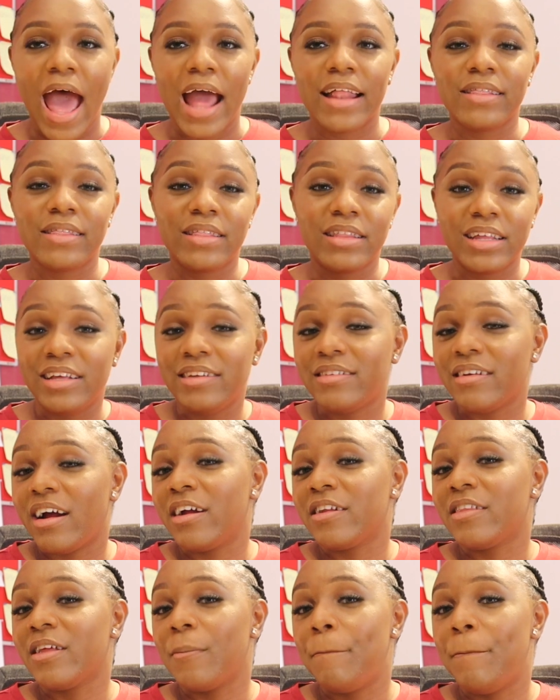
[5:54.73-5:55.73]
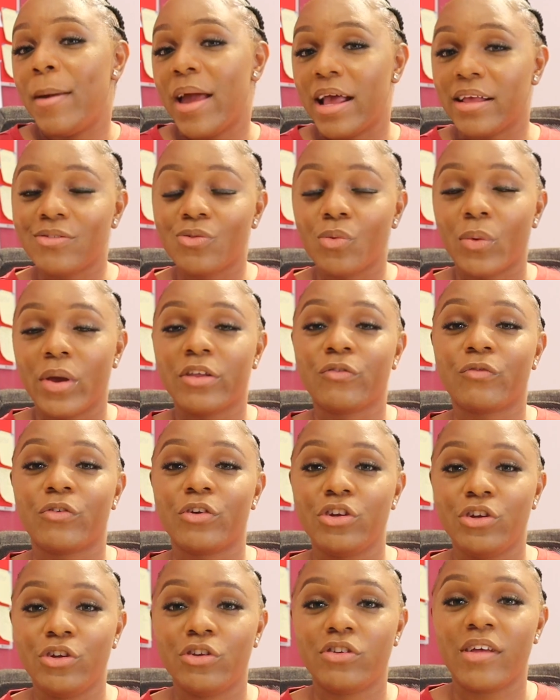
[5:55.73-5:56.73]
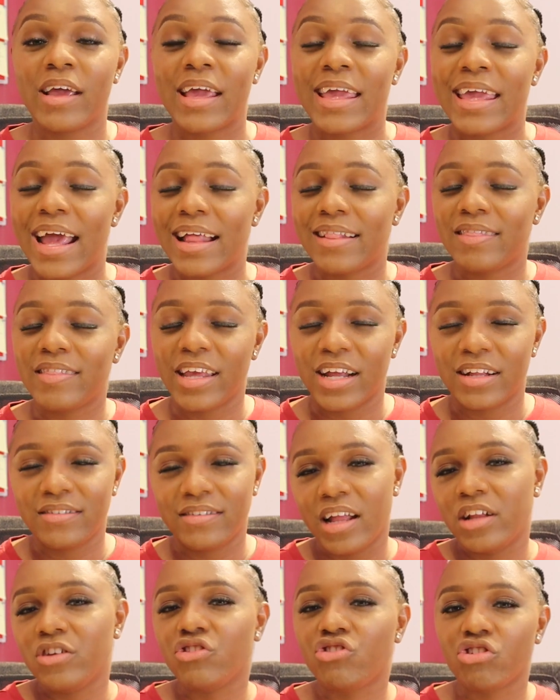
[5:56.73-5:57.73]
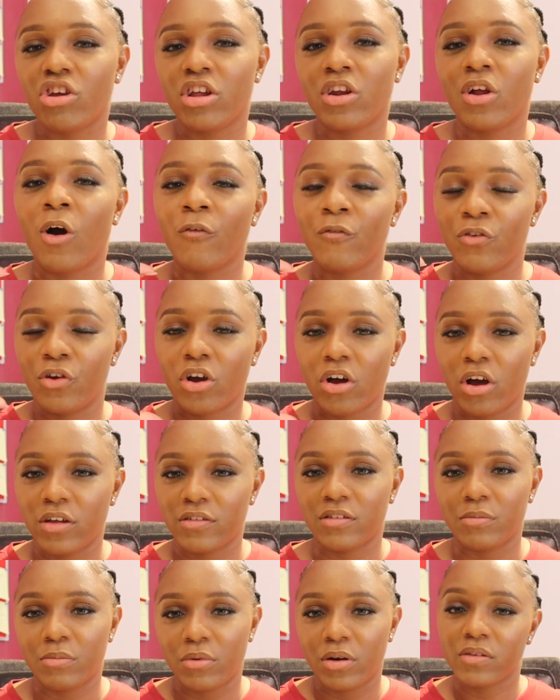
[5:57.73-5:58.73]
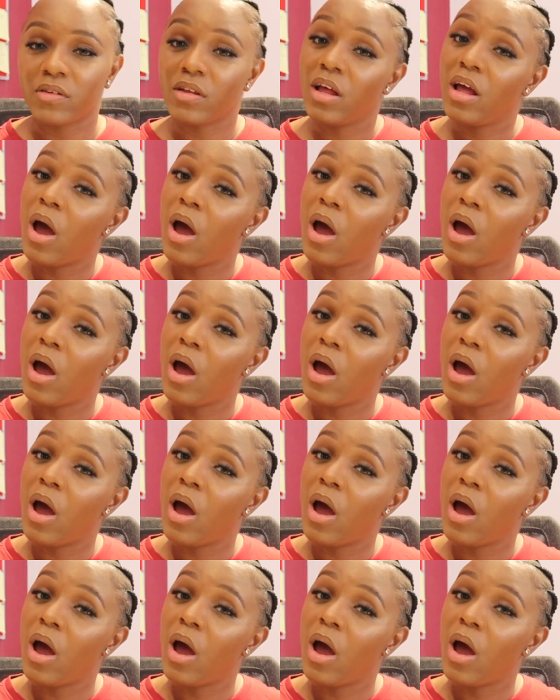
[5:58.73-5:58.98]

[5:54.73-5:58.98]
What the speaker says: And these are the best ways for you to get the attention of your customers.